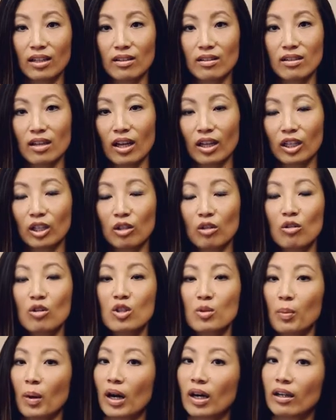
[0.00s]
is a
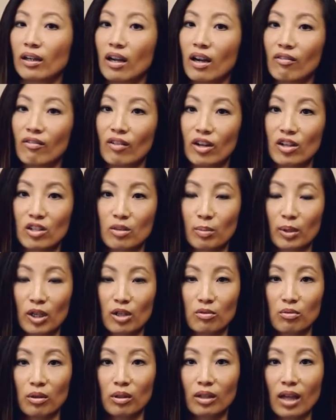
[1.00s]
huge part of our
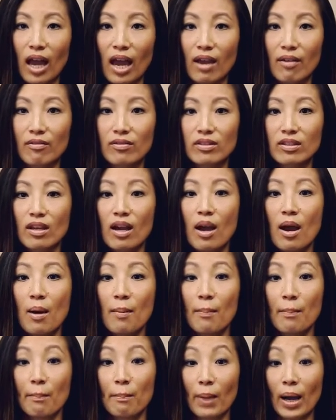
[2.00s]
spiritual lives.
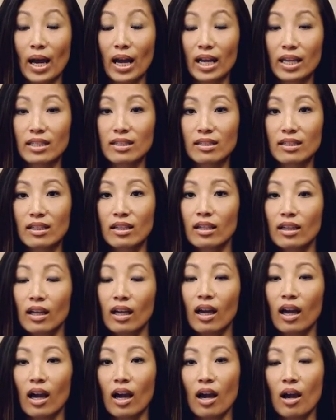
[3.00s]
But
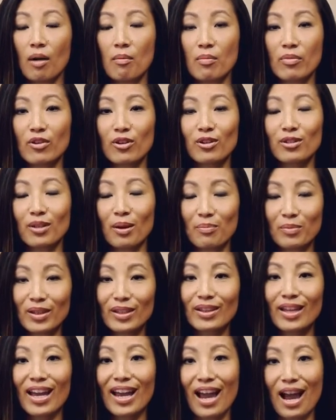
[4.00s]
there's
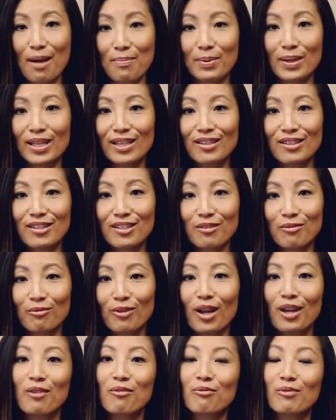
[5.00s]
something that happens
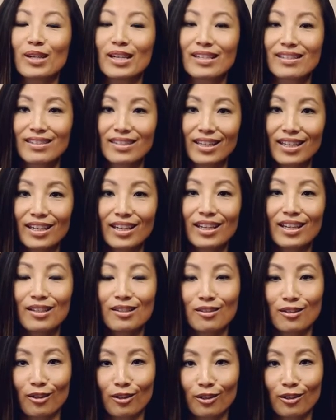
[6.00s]
when we sit
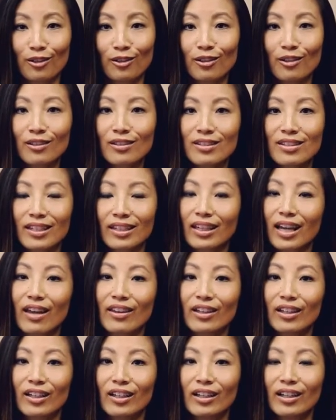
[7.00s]
in circles
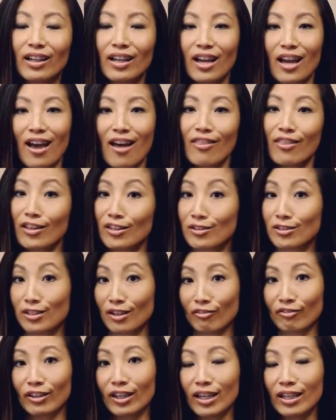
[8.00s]
together that's
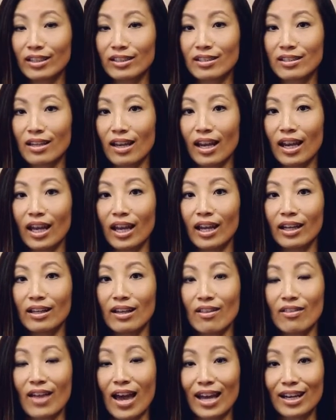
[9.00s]
different,
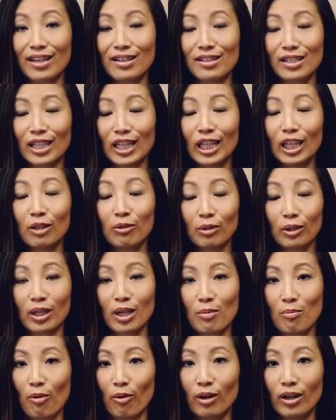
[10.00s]
and that is
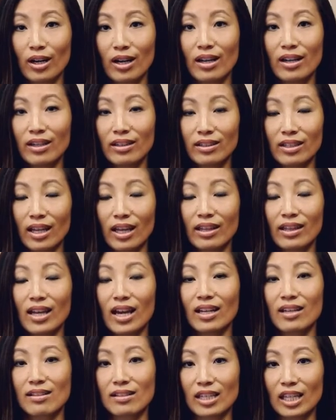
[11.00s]
equally important, and
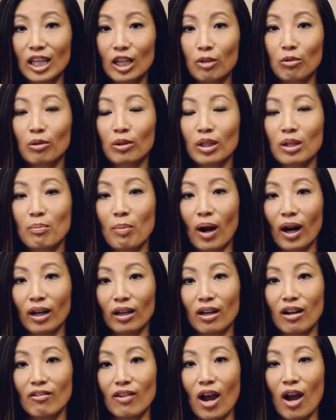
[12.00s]
that is equally
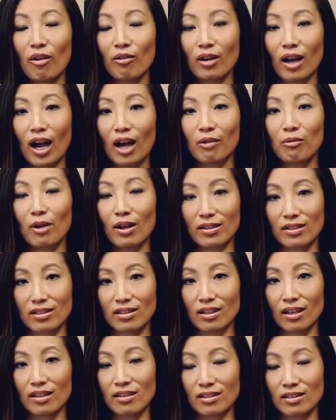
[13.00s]
part of how God
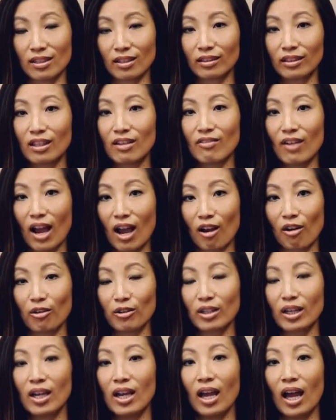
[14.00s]
wants us to live
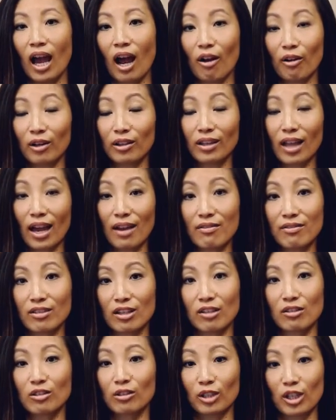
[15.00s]
out our lives
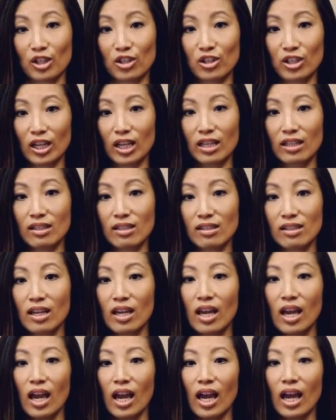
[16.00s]
as Christians.
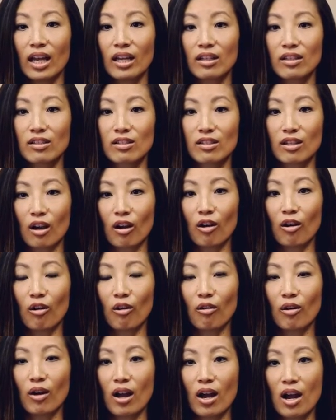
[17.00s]
And
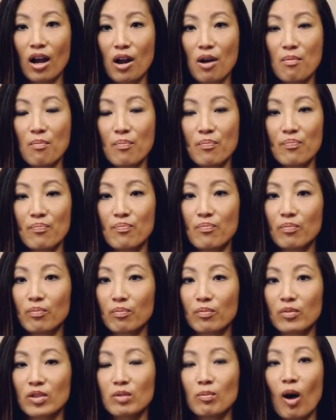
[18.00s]
so
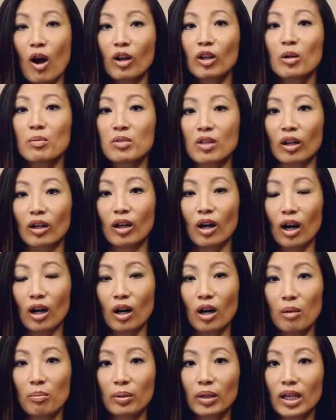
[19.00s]
small groups
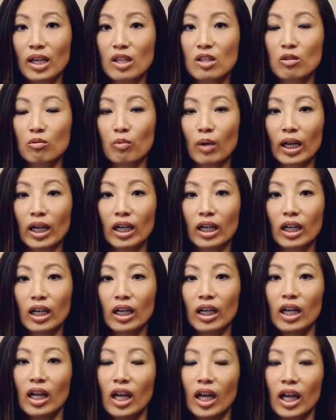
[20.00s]
are a place
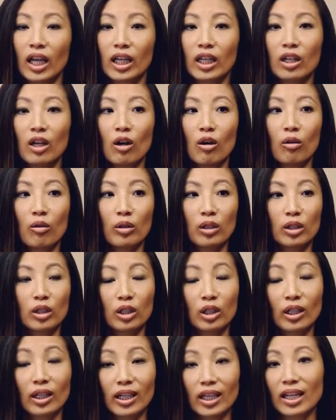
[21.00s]
where, you know,
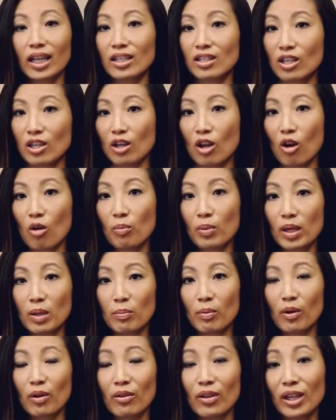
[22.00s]
you're going to get to know
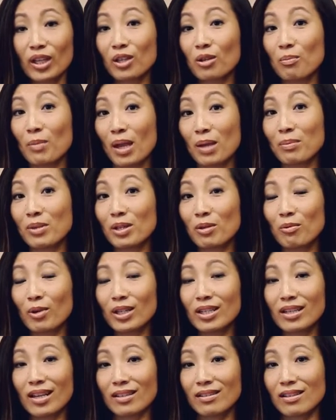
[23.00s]
people that you maybe
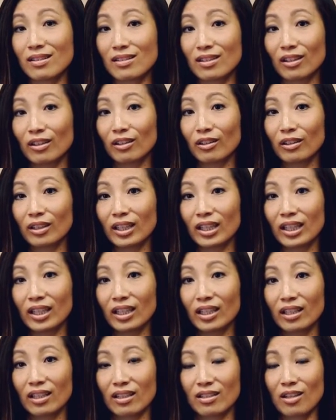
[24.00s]
wouldn't
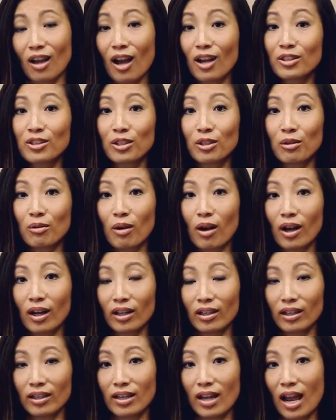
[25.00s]
necessarily talk to
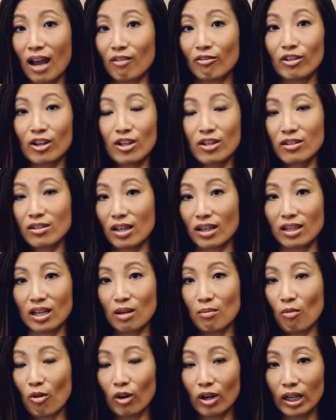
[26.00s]
on an average
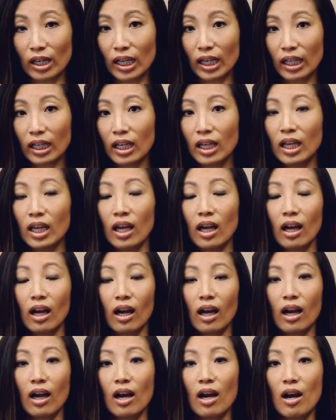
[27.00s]
Sunday morning.
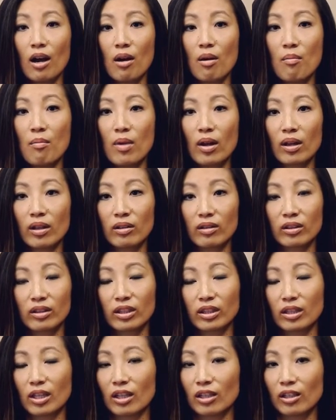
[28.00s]

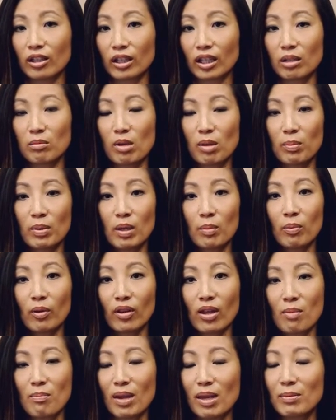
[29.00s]
There are going to be
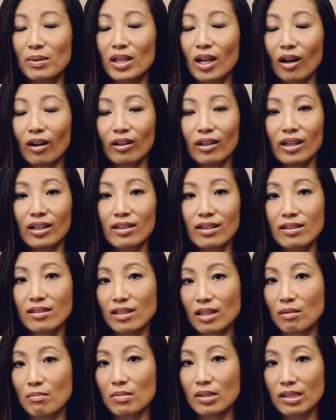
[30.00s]
people that maybe aren't in the
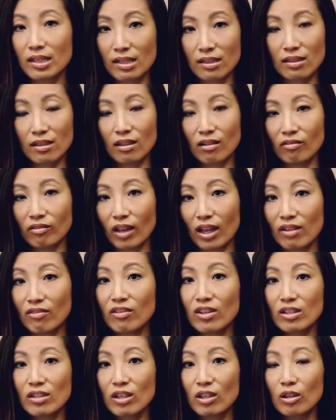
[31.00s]
same season of
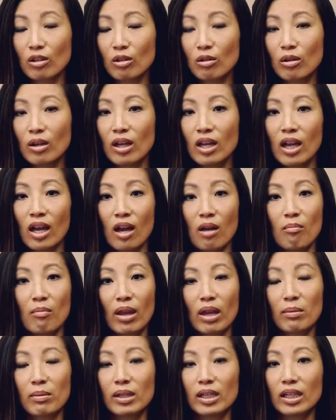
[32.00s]
life as you,
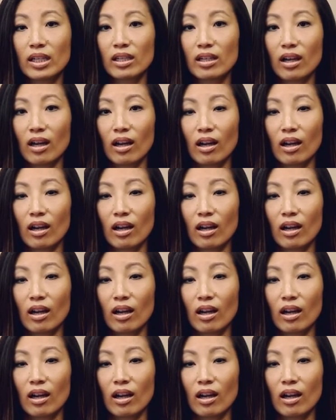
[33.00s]
maybe